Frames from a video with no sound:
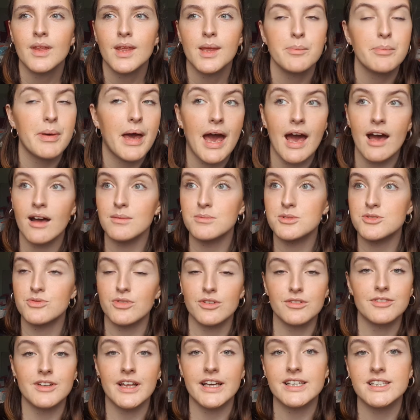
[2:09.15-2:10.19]
perhaps
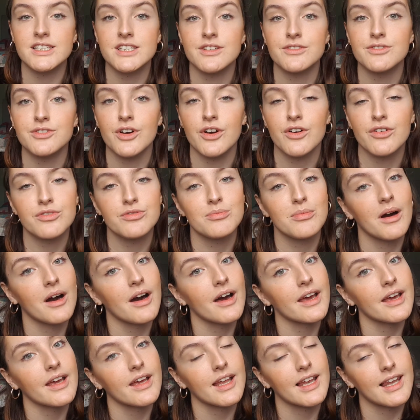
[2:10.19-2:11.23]
reflective of
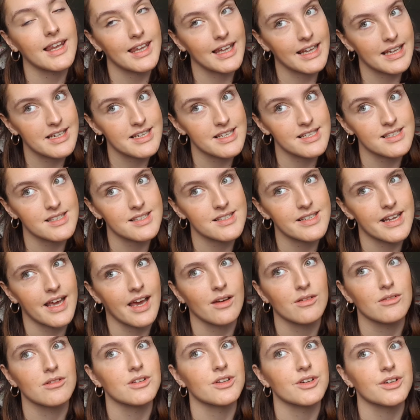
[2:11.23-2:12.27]
my latest
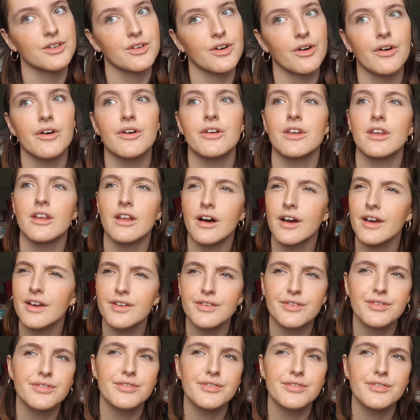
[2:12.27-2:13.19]
outlook on life.